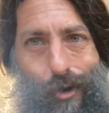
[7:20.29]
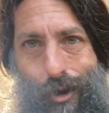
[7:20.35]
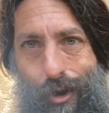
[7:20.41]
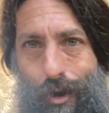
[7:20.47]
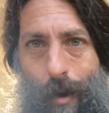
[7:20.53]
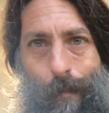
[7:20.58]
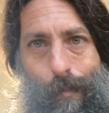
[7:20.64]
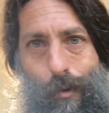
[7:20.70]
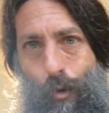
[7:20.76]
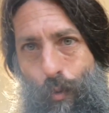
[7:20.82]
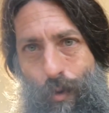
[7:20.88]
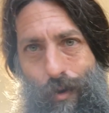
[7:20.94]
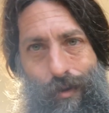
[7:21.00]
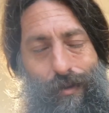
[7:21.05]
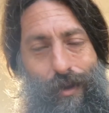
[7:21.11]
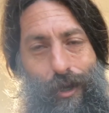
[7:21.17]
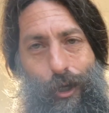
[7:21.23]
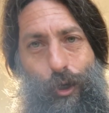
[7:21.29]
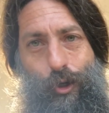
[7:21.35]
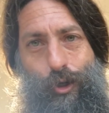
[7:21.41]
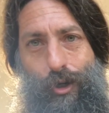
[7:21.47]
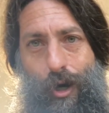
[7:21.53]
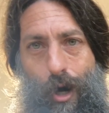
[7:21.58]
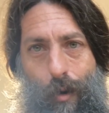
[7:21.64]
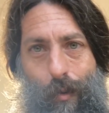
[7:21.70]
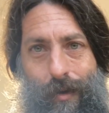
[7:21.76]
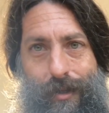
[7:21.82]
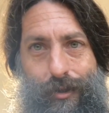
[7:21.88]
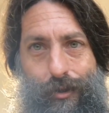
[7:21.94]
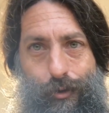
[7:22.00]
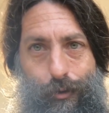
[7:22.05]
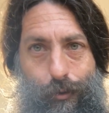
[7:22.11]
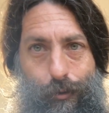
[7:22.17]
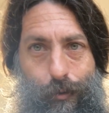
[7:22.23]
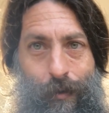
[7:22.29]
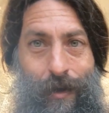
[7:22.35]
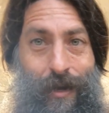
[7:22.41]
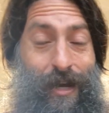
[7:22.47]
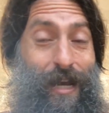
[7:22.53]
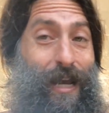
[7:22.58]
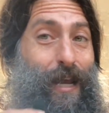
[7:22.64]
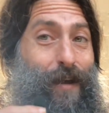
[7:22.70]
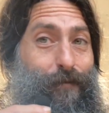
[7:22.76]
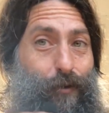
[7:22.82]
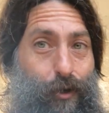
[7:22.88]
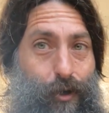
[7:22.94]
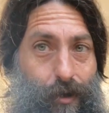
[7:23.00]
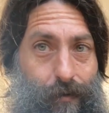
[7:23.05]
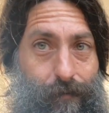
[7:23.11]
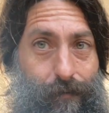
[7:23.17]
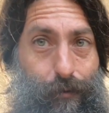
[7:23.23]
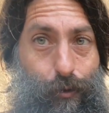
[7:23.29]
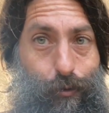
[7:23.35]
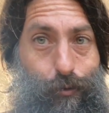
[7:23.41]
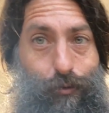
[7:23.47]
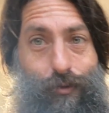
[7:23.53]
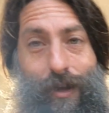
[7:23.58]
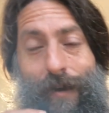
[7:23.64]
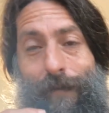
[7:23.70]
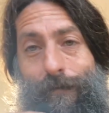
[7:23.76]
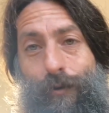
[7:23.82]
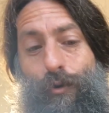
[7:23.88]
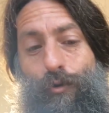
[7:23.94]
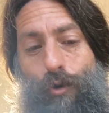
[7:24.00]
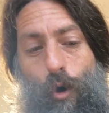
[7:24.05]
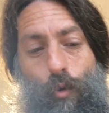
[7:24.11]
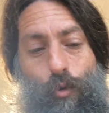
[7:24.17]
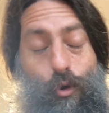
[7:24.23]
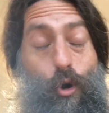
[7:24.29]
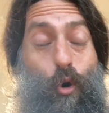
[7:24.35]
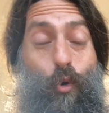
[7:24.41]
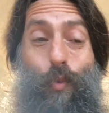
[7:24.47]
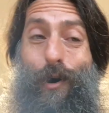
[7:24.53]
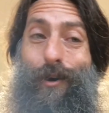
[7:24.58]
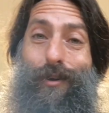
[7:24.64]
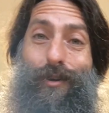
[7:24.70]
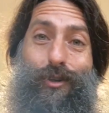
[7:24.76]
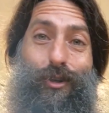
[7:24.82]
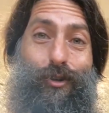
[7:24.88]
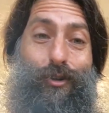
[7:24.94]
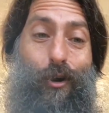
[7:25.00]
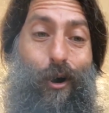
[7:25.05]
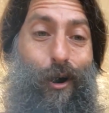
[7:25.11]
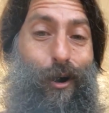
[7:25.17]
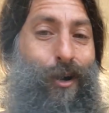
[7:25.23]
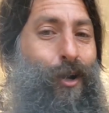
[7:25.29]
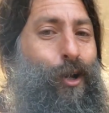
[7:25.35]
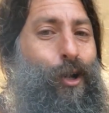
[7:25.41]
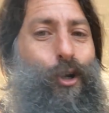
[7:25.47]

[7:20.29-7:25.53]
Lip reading: Number one thing you should always do if you're confused, if you don't know where to start,